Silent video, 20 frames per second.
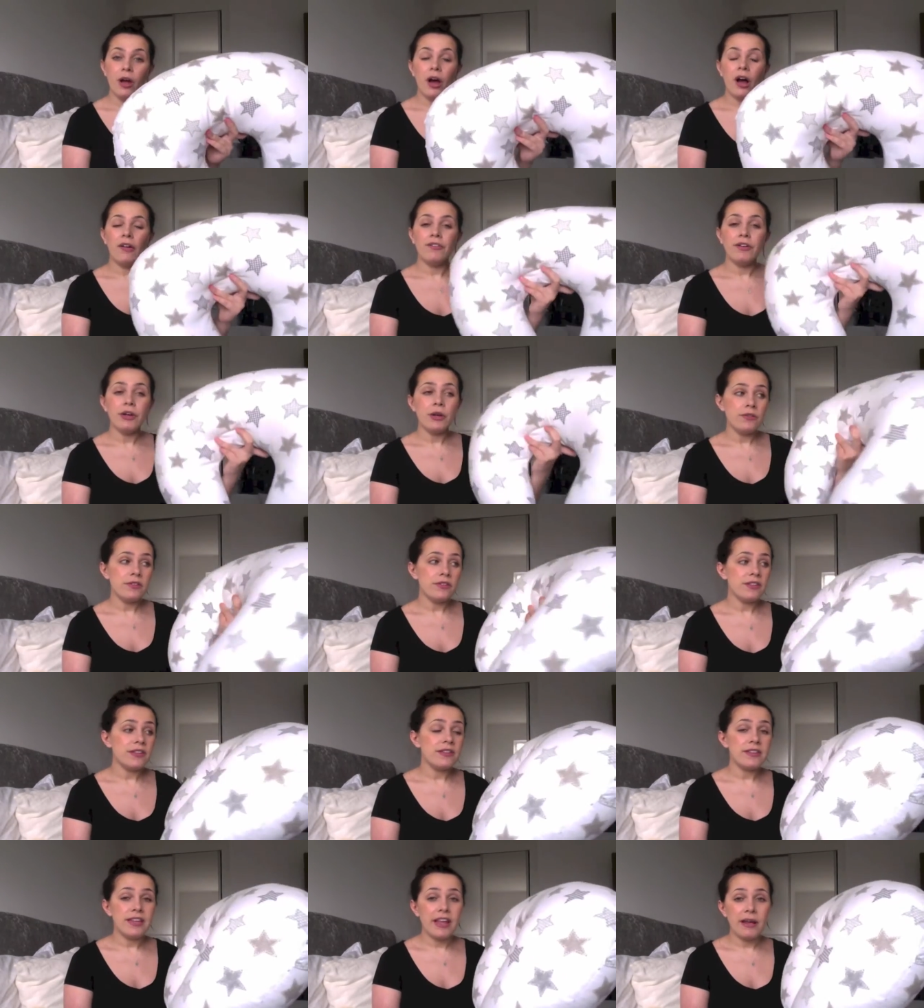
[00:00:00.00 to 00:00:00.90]
I've used it
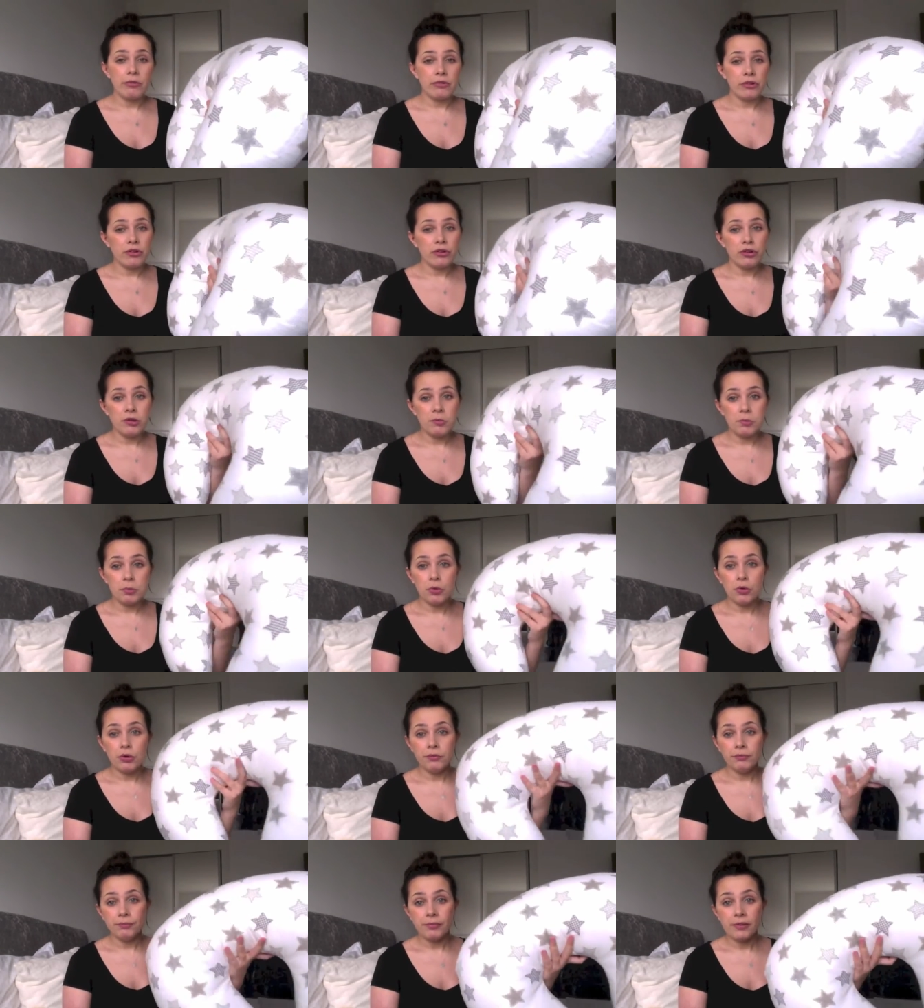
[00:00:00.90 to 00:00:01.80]
since he was a
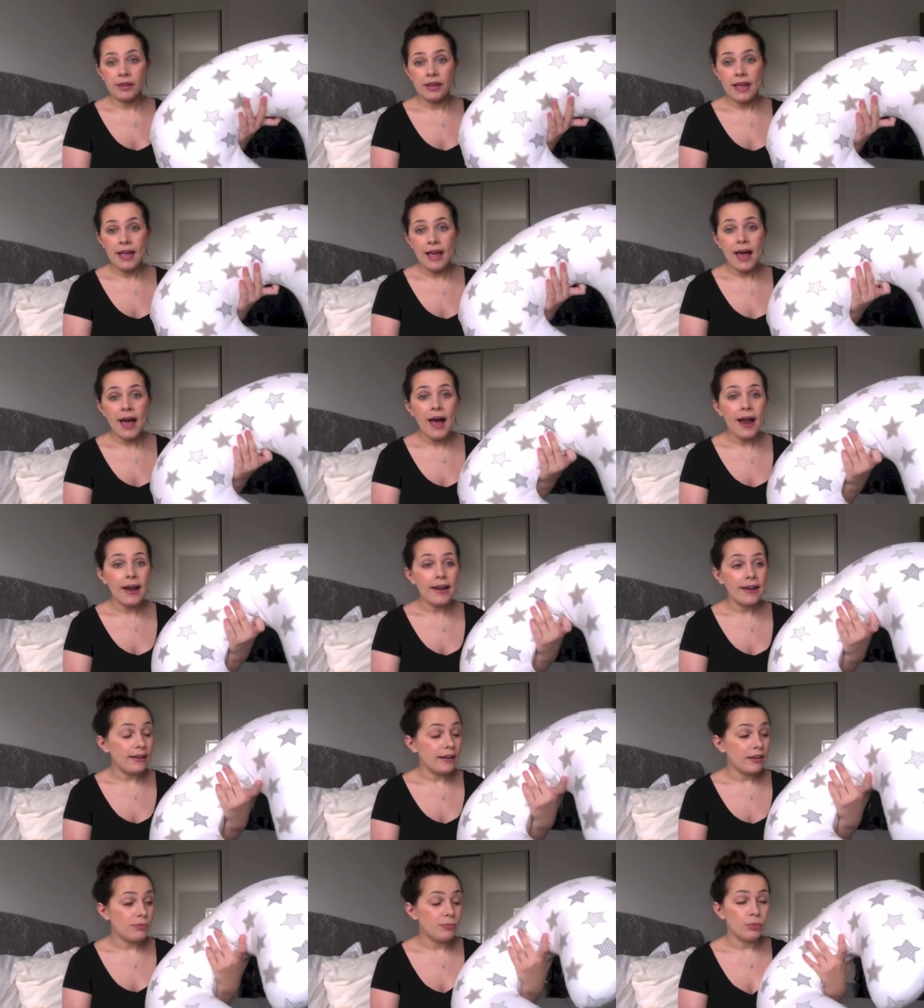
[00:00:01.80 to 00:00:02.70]
newborn and
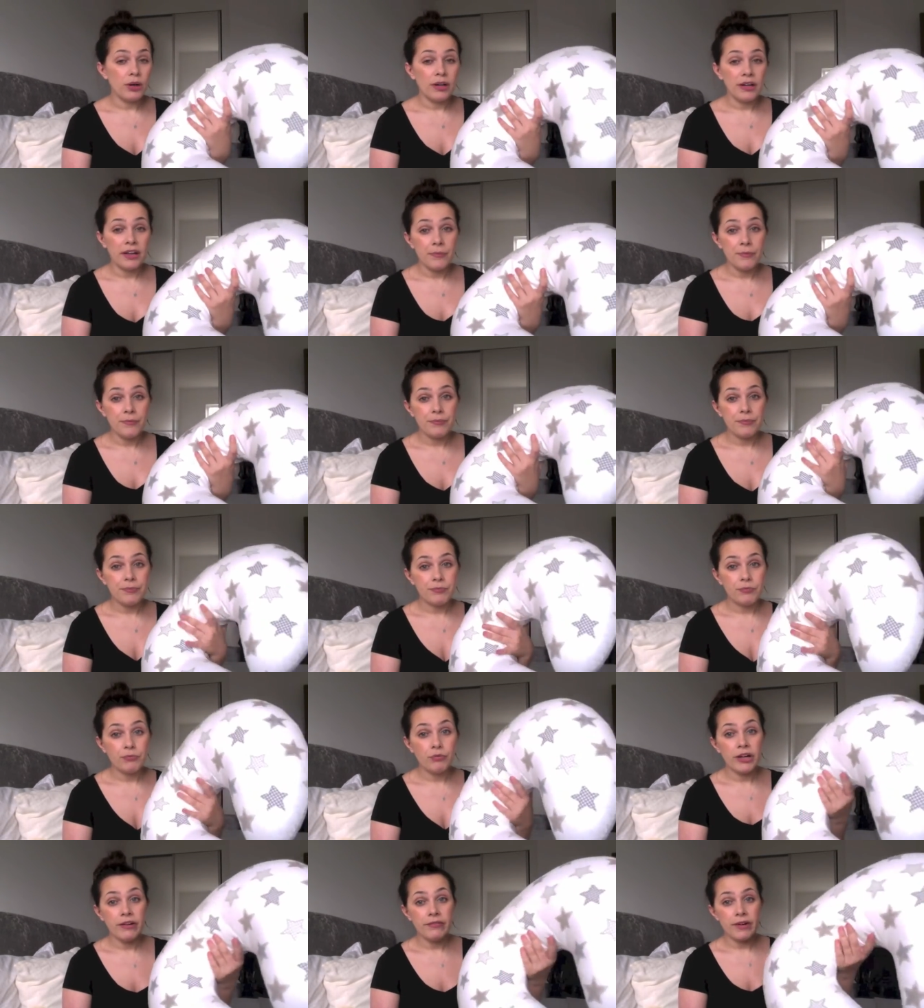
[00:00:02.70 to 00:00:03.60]
it's brilliant.
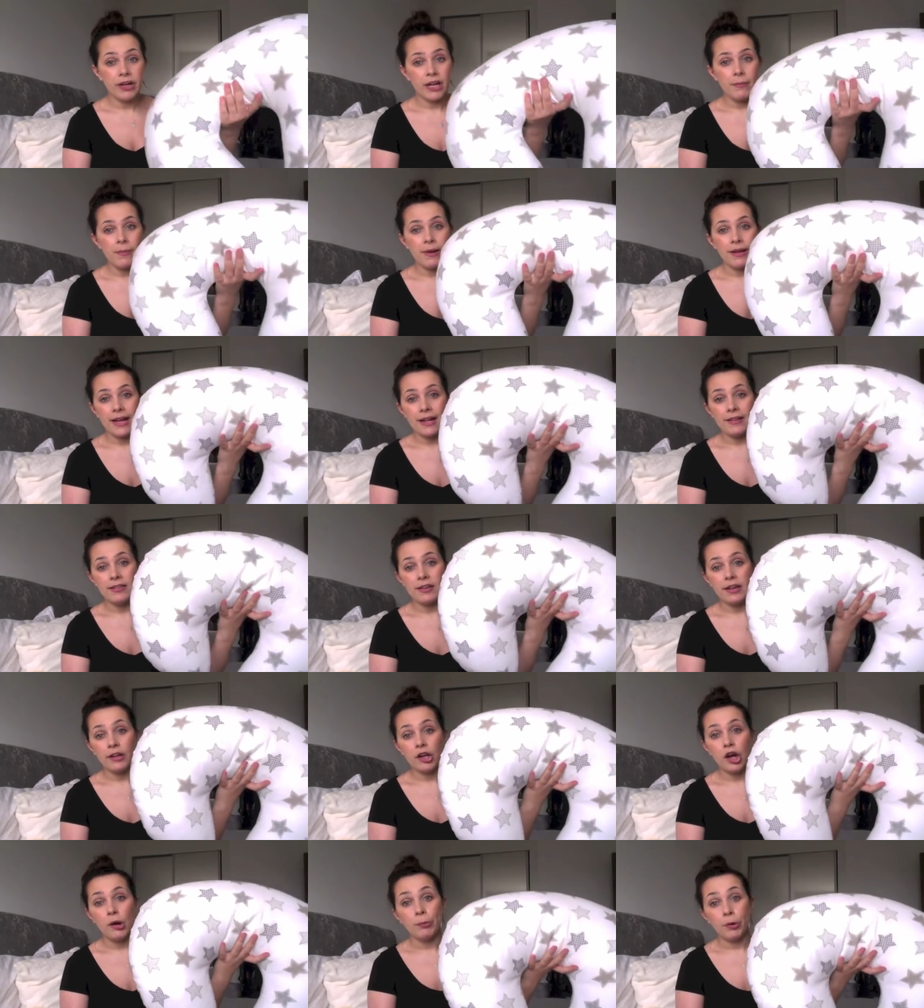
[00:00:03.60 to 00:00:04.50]
Really recommend
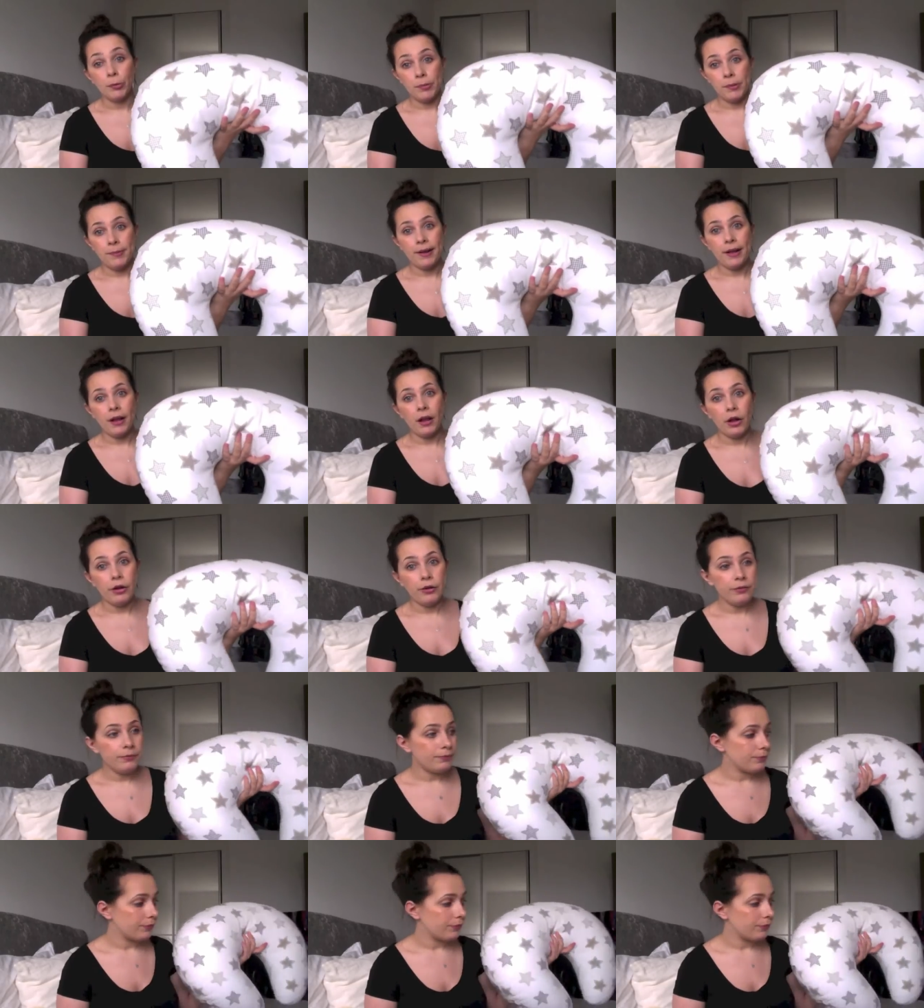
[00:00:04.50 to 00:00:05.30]
getting a boppy pillow.